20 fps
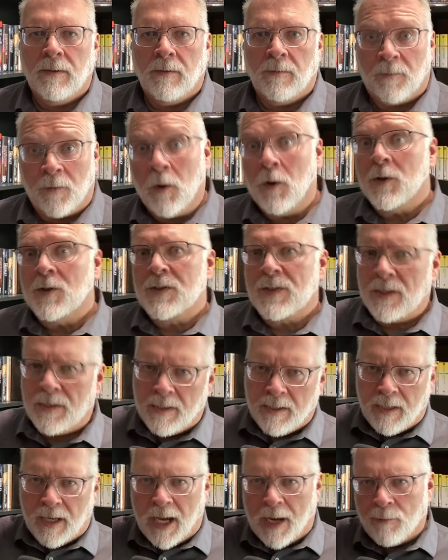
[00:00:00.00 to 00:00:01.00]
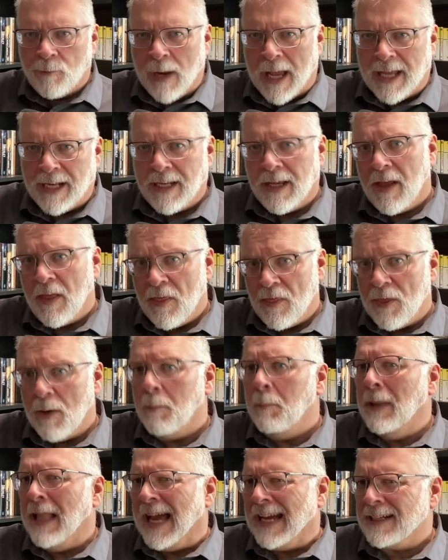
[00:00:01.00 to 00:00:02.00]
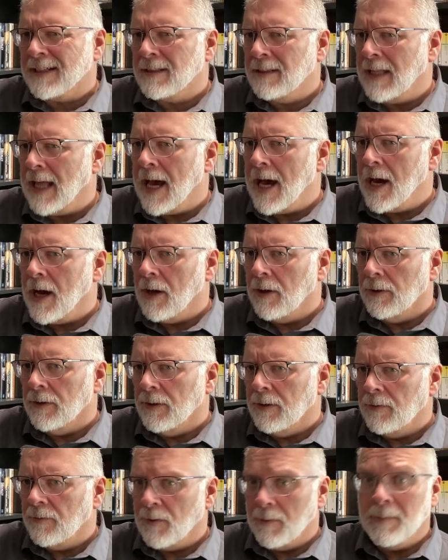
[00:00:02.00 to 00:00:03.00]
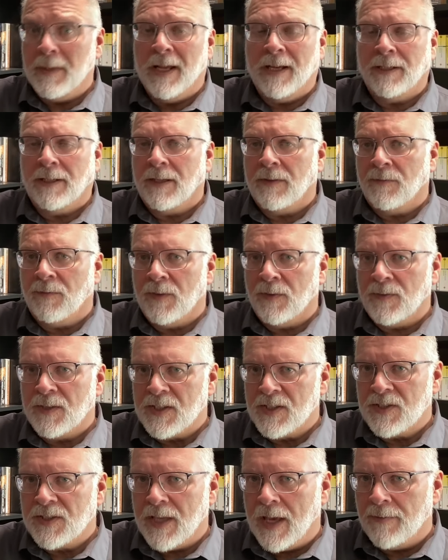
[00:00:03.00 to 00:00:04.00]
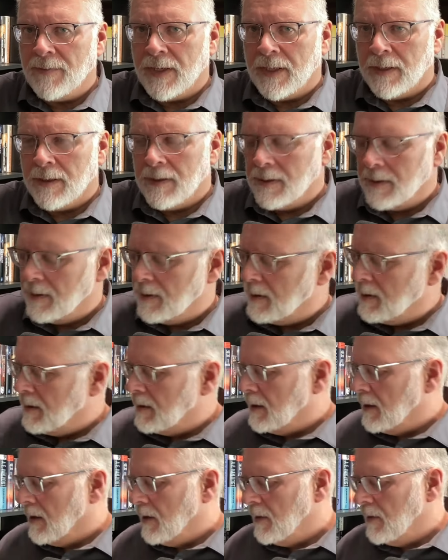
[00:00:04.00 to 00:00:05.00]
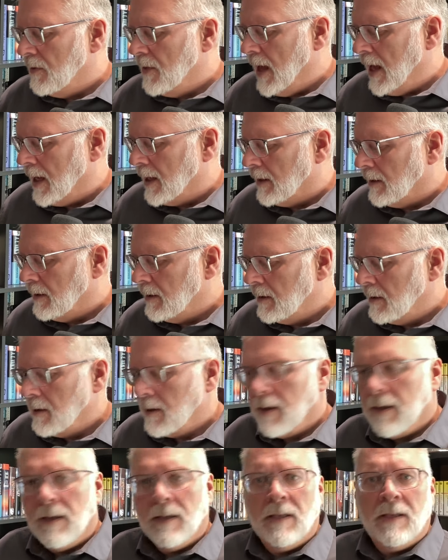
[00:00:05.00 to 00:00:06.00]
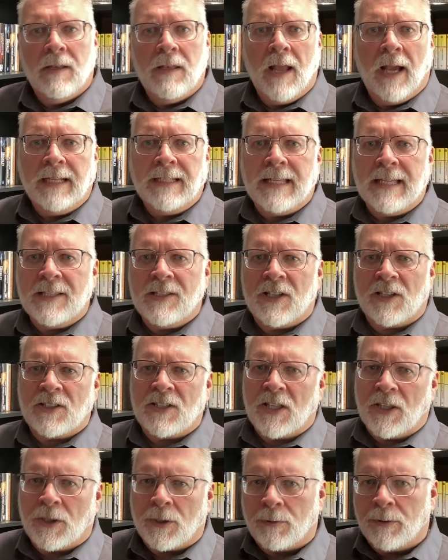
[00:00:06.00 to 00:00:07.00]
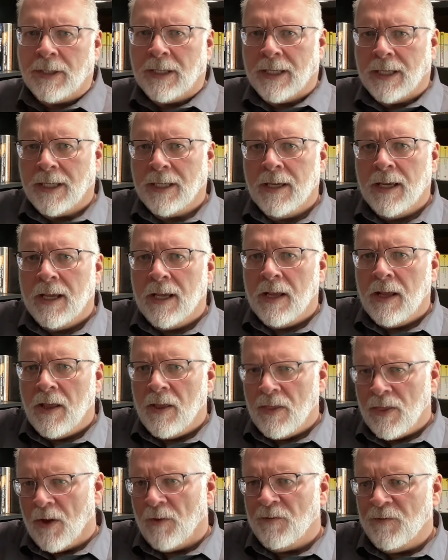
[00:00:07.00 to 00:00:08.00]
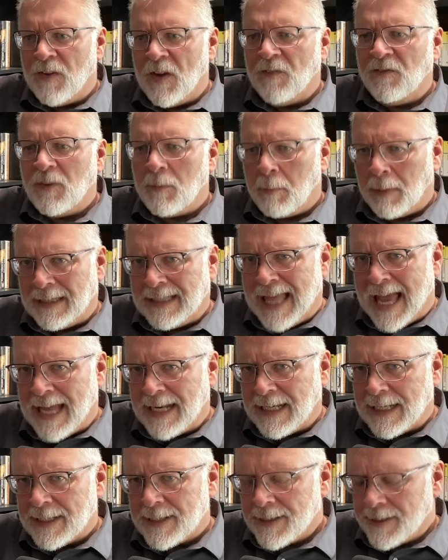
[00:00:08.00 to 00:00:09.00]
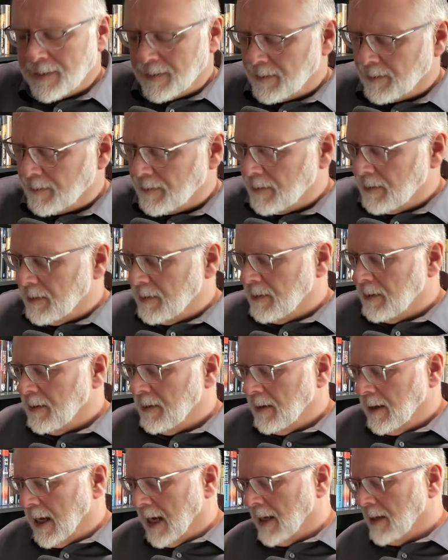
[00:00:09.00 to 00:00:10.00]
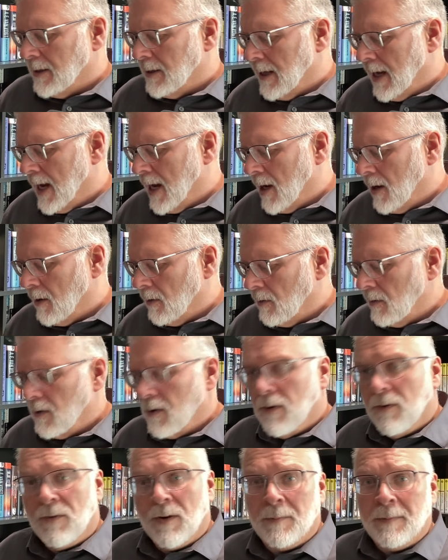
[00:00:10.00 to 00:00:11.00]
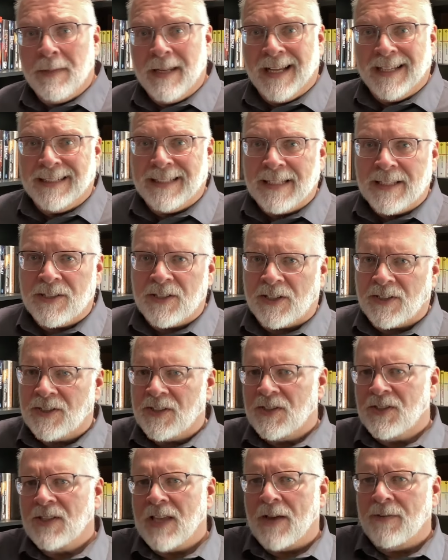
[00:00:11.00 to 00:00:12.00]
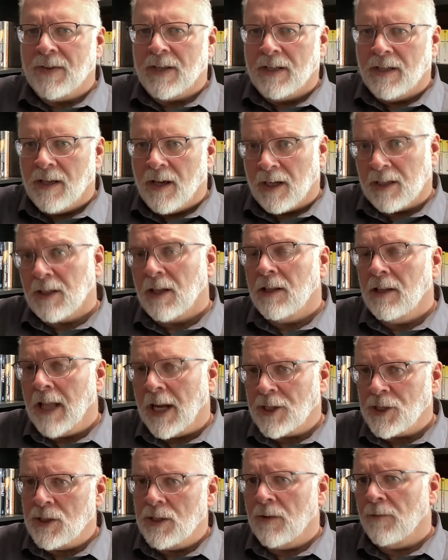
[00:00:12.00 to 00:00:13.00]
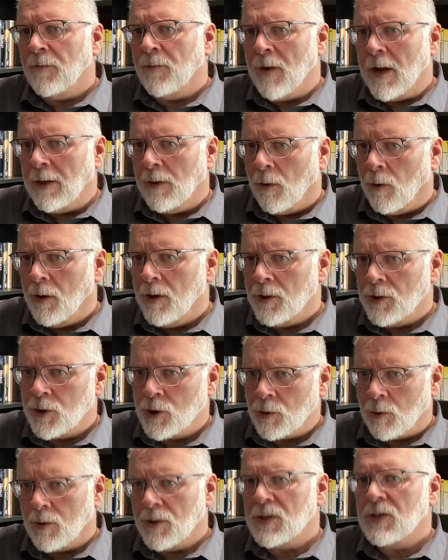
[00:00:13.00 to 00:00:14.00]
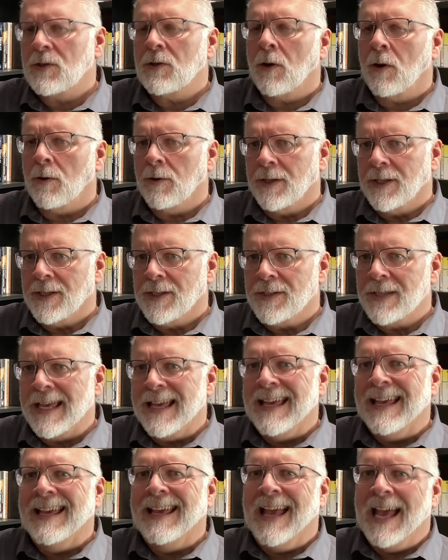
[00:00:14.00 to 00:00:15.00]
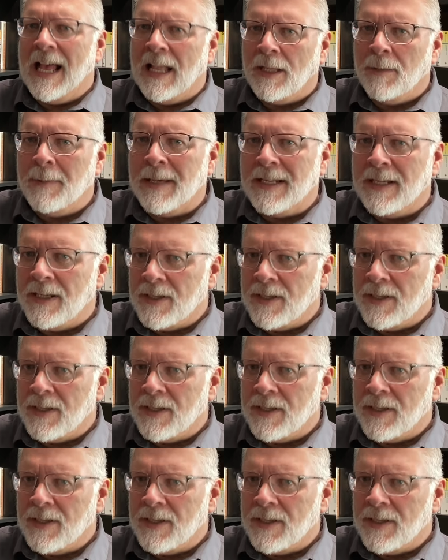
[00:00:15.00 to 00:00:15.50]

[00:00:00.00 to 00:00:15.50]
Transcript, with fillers: First, I read The Black Cloud from 1957. Then, 1963, The Fifth Planet. And now, from 1967, a collection of Fred Hoyle's short stories, Element